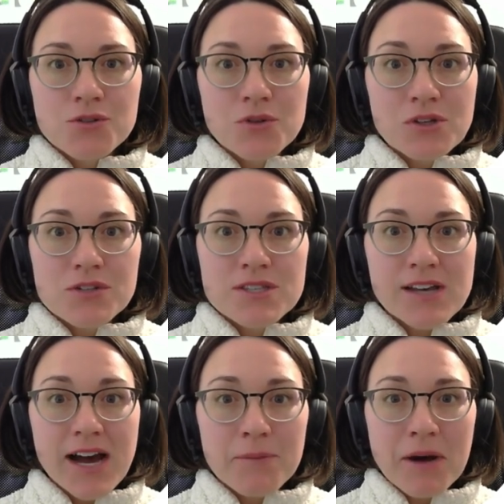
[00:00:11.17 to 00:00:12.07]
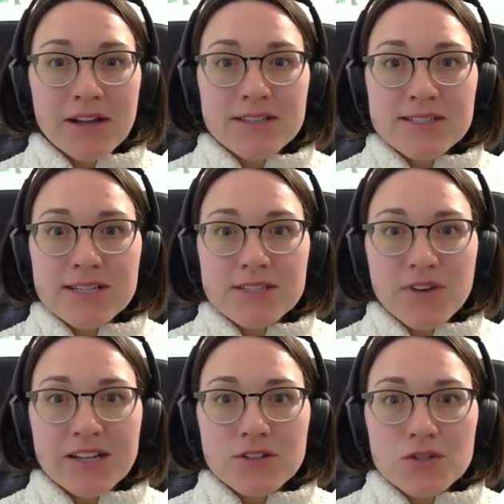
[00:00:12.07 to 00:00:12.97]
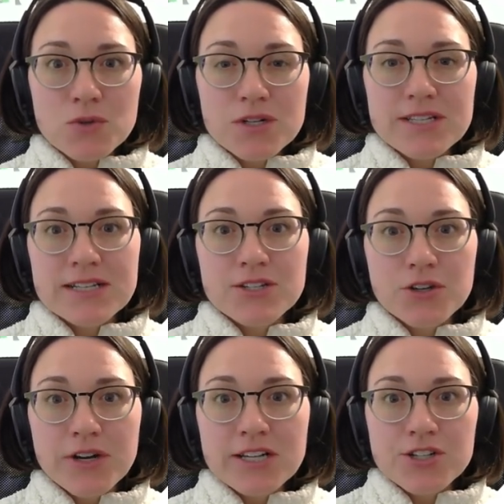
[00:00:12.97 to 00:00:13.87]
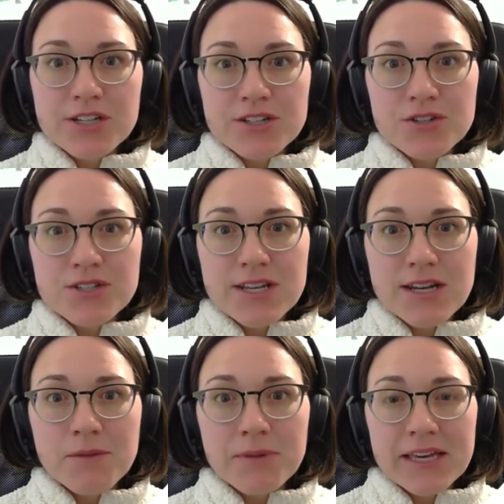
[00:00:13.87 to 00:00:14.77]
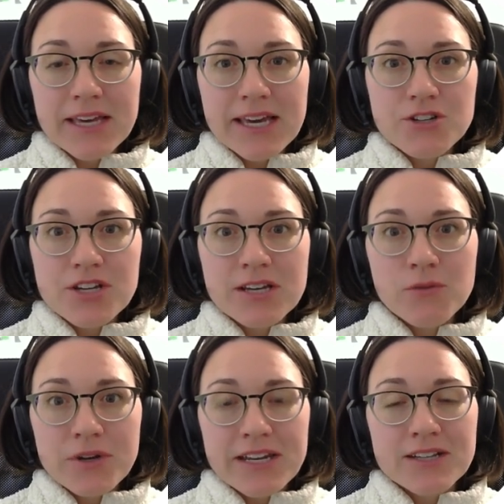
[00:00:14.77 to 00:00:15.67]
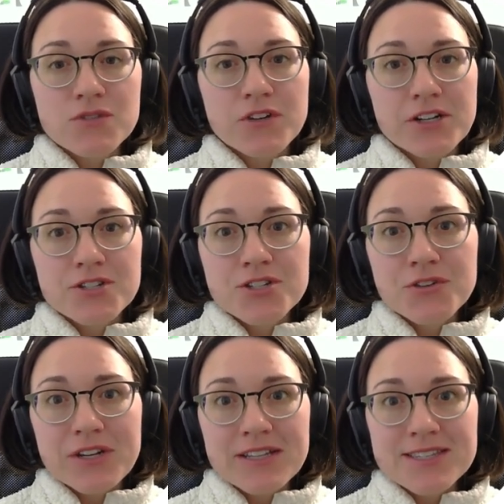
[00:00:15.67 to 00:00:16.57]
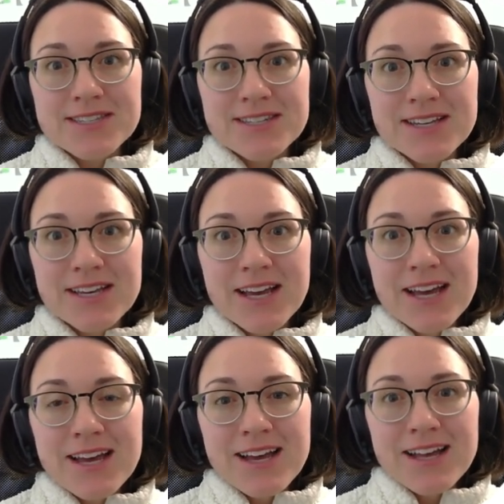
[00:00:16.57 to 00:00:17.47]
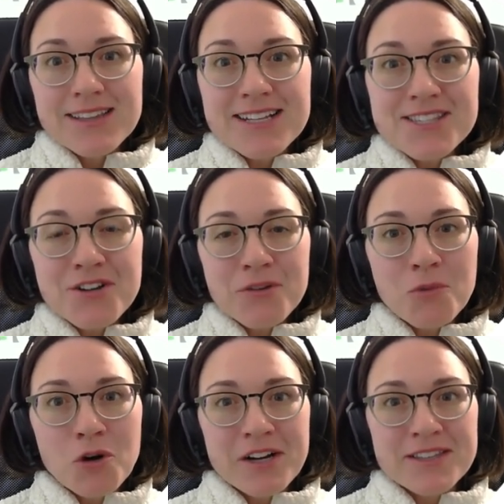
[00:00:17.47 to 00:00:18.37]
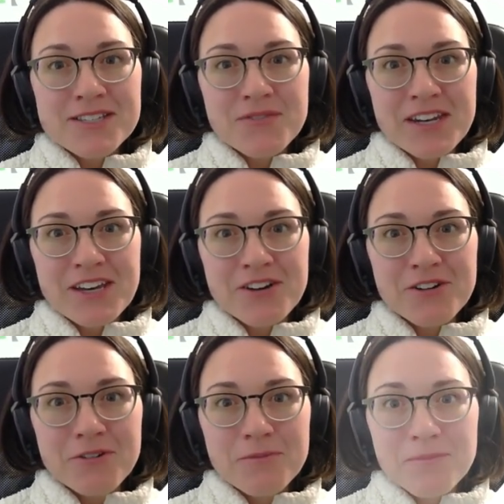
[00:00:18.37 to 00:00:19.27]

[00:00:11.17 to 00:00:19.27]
to use the Hypothesis VitalSource integration to set up engaging readings for your students. Let's learn more in this video.